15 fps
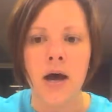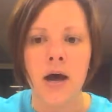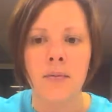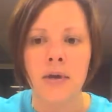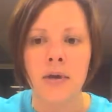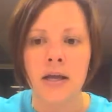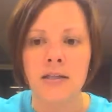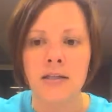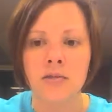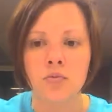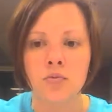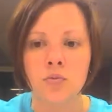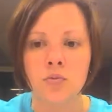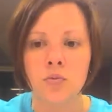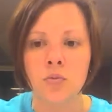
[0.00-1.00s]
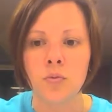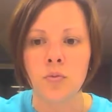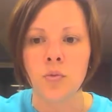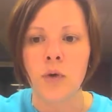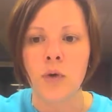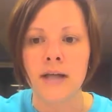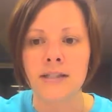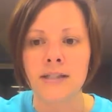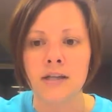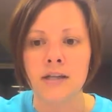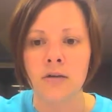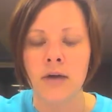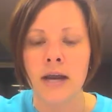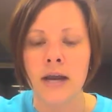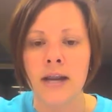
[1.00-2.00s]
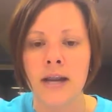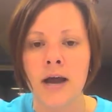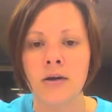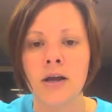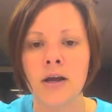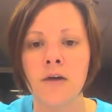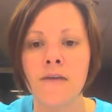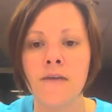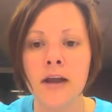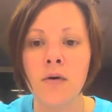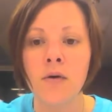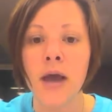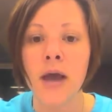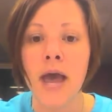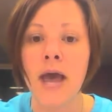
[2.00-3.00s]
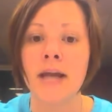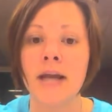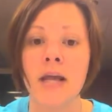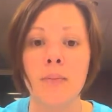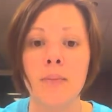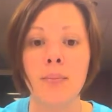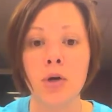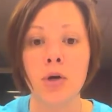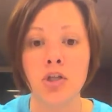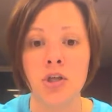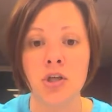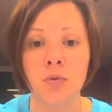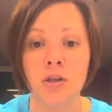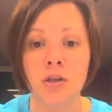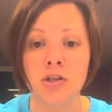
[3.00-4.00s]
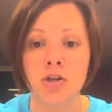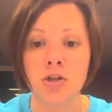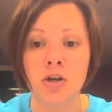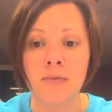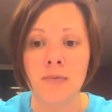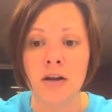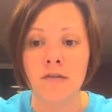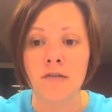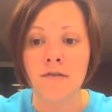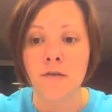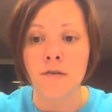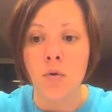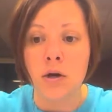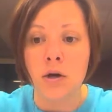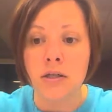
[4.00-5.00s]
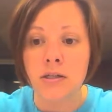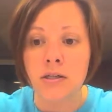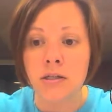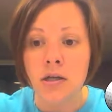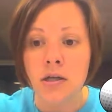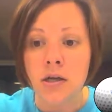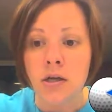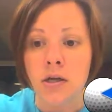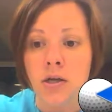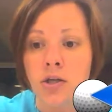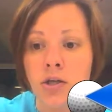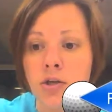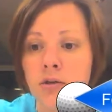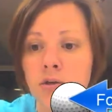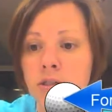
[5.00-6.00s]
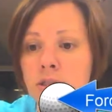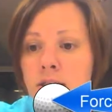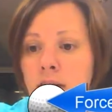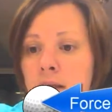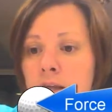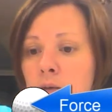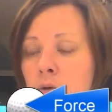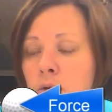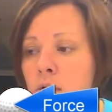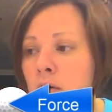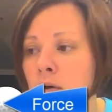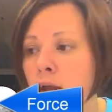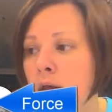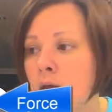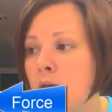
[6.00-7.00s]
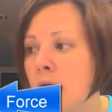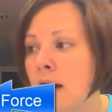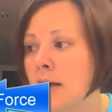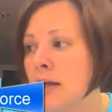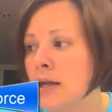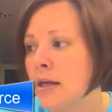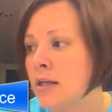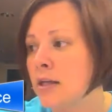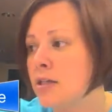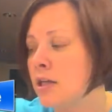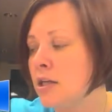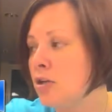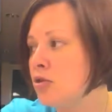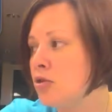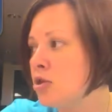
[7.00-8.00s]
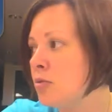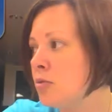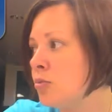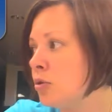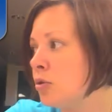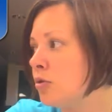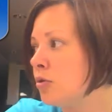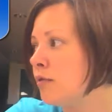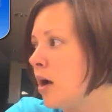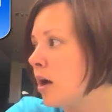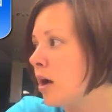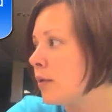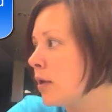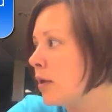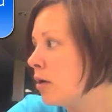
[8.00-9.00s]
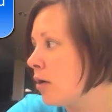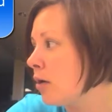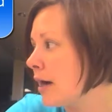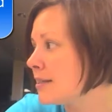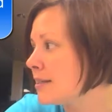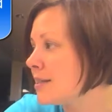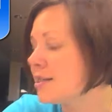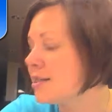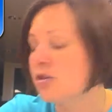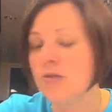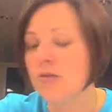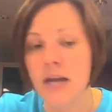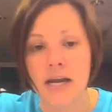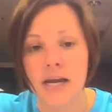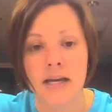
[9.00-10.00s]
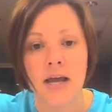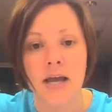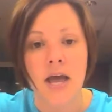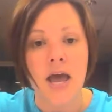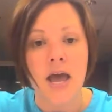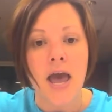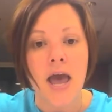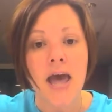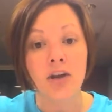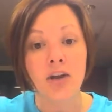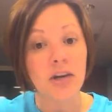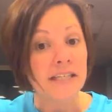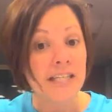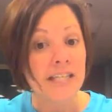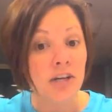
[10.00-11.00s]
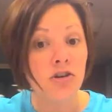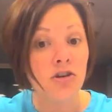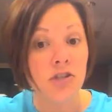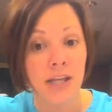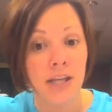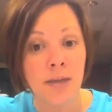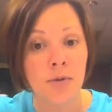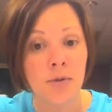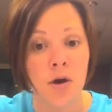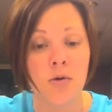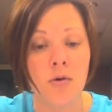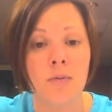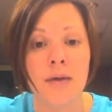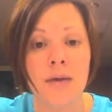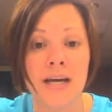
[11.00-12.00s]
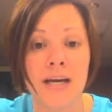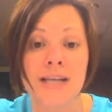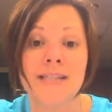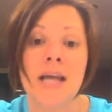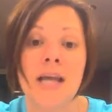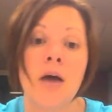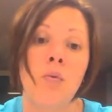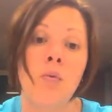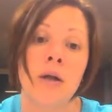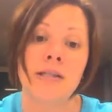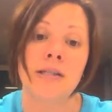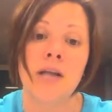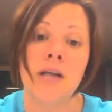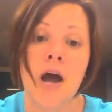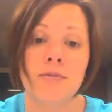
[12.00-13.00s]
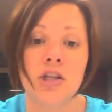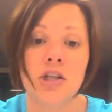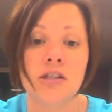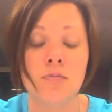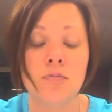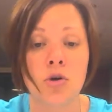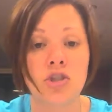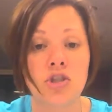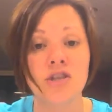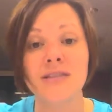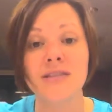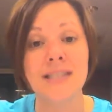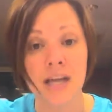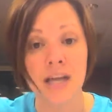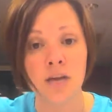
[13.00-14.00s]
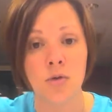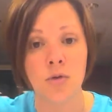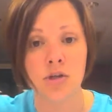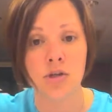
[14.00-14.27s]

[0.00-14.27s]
it's resting right now. Now if I go ahead and push it with a certain amount of force, you'll see that we'll go ahead and continue to move all the way across the screen. And it'll continue to keep going because once an object is in motion, it'll stay in motion